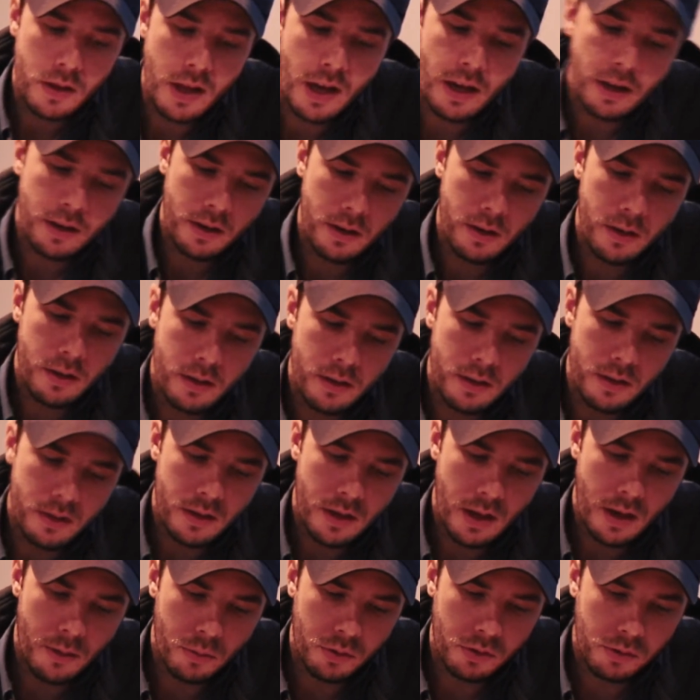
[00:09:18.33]

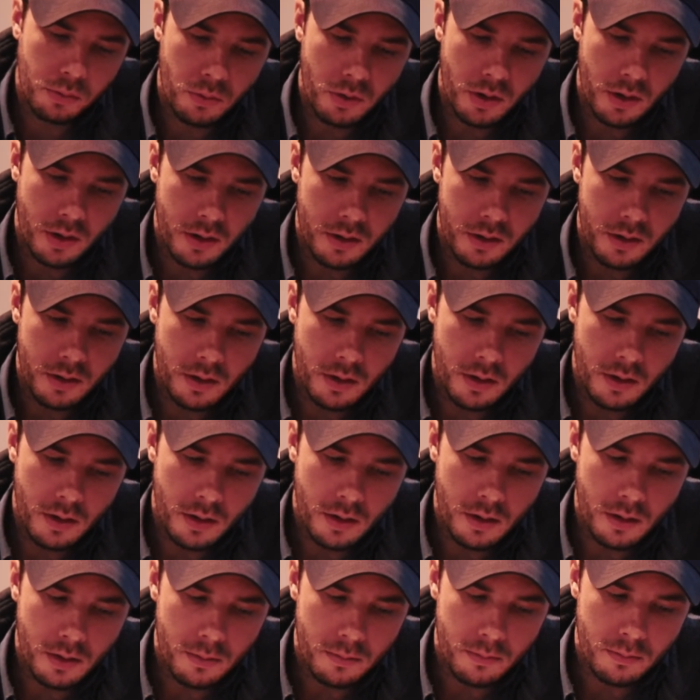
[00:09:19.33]
That was what
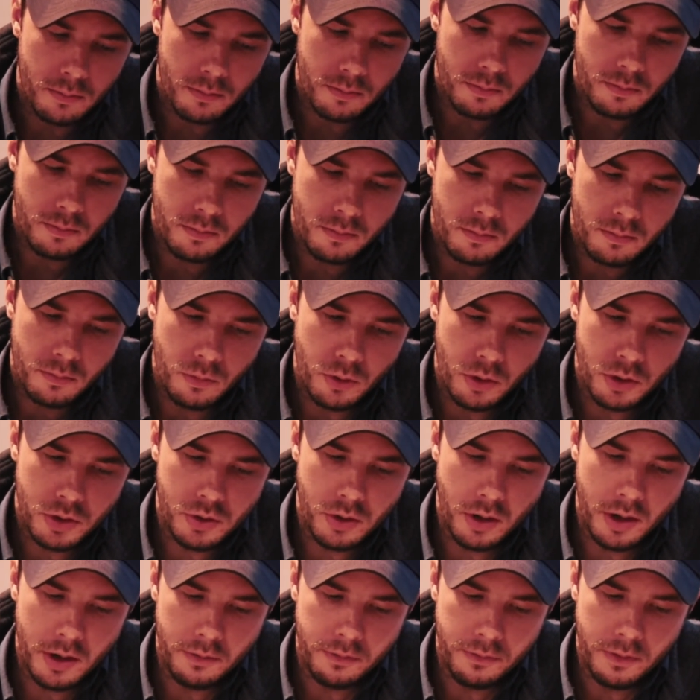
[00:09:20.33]
we're
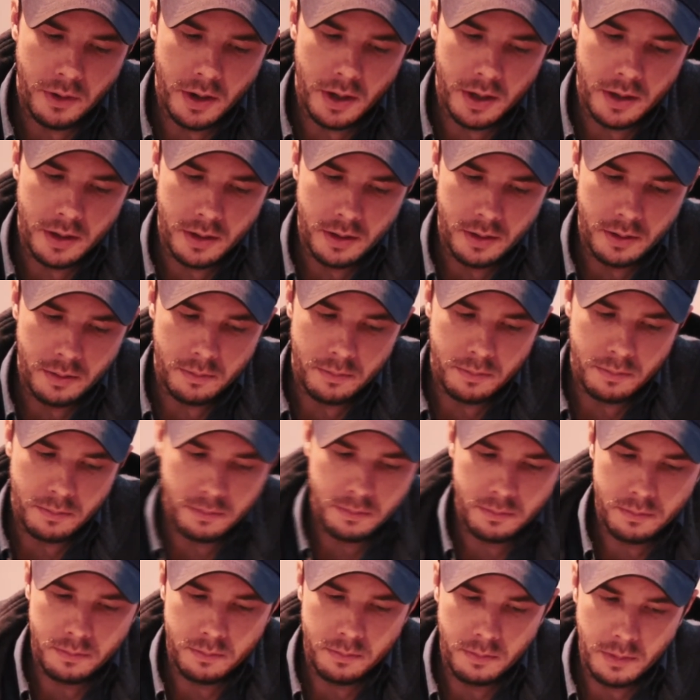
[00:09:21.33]
trying to find,
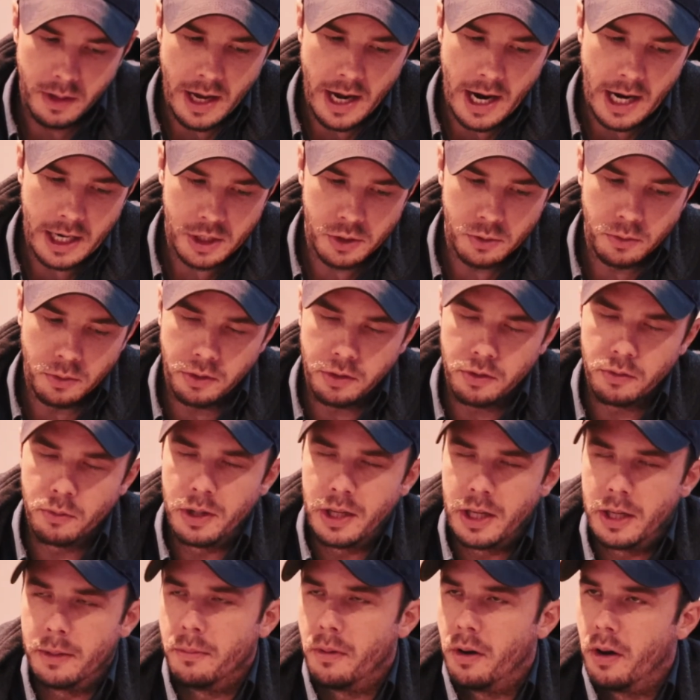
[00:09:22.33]
the actual
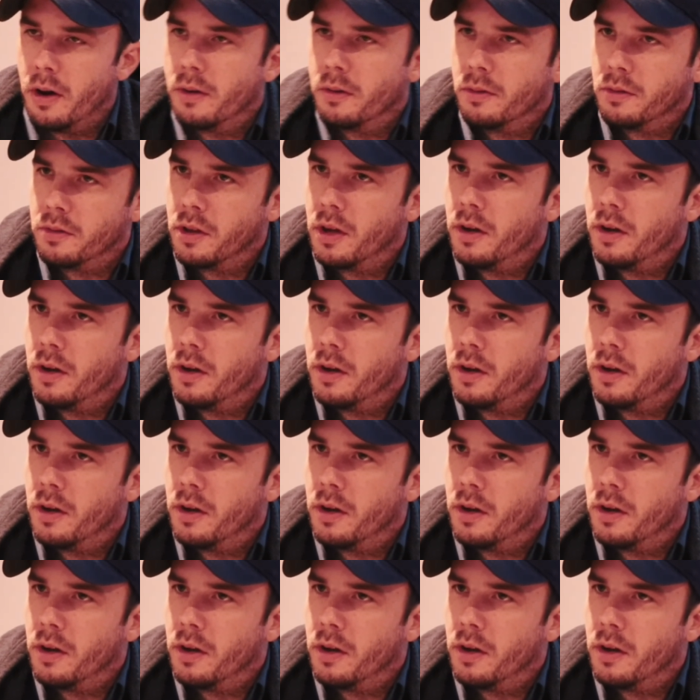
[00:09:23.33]
3D models.